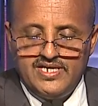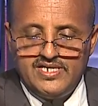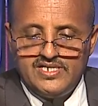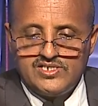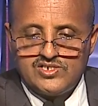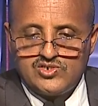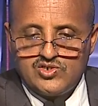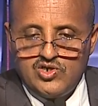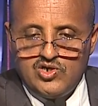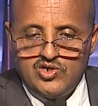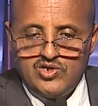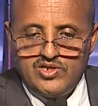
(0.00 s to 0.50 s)

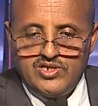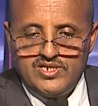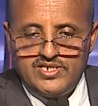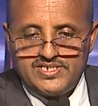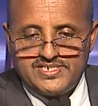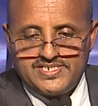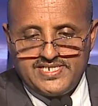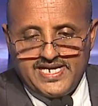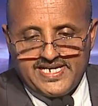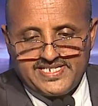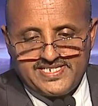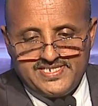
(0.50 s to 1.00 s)
So the
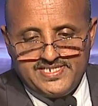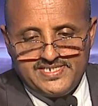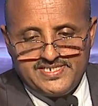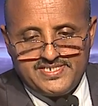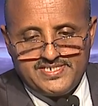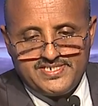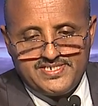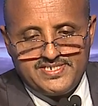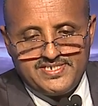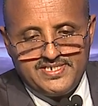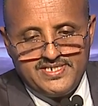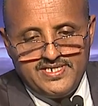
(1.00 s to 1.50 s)

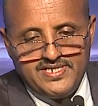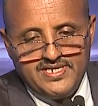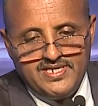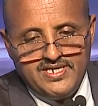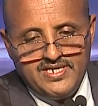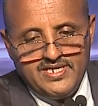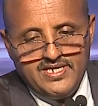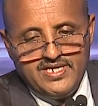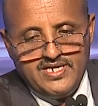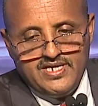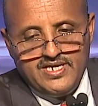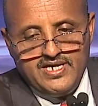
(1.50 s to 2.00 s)
success
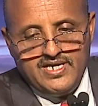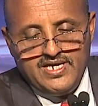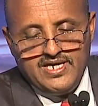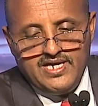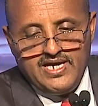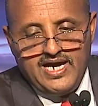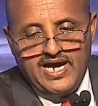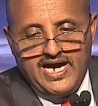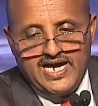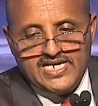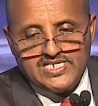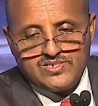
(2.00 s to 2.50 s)

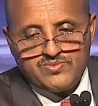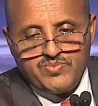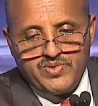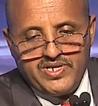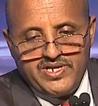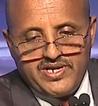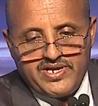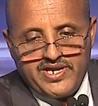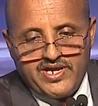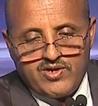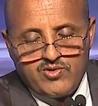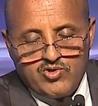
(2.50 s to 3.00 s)
has been
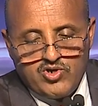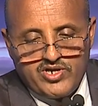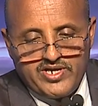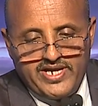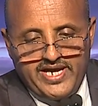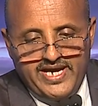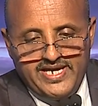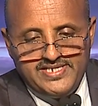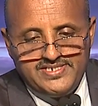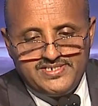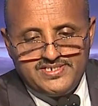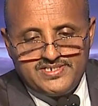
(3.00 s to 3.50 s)

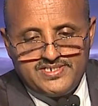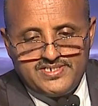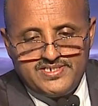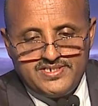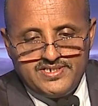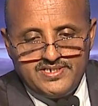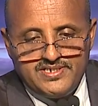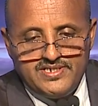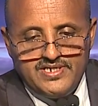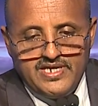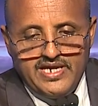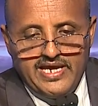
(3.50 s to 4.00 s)
recognized
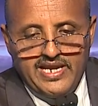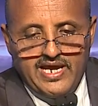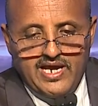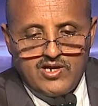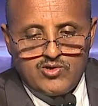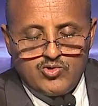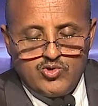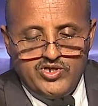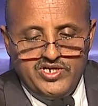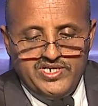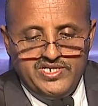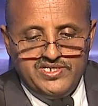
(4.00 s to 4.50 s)
and
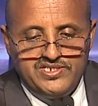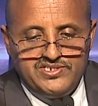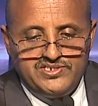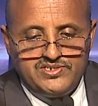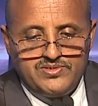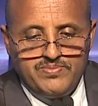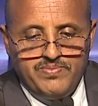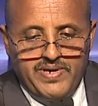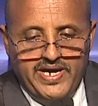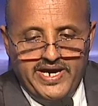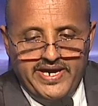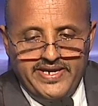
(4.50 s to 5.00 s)

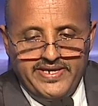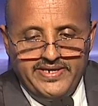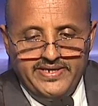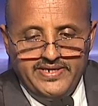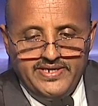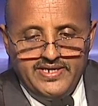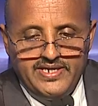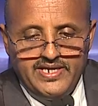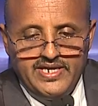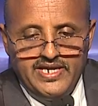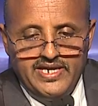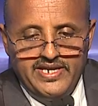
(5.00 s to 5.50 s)
acknowledged by
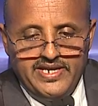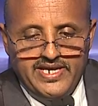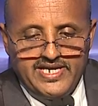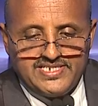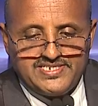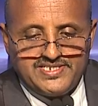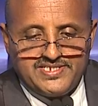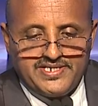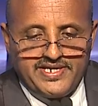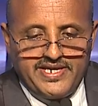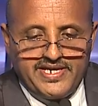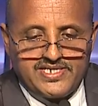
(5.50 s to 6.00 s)

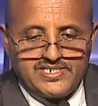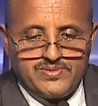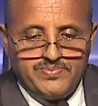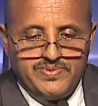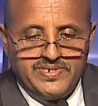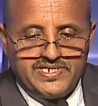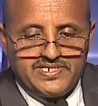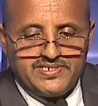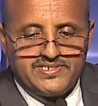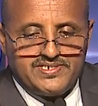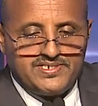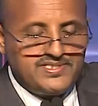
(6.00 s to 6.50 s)
industry
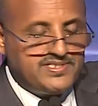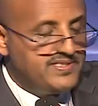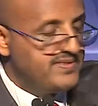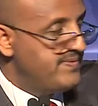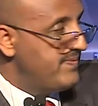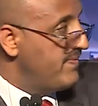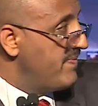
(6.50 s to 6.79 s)
experts.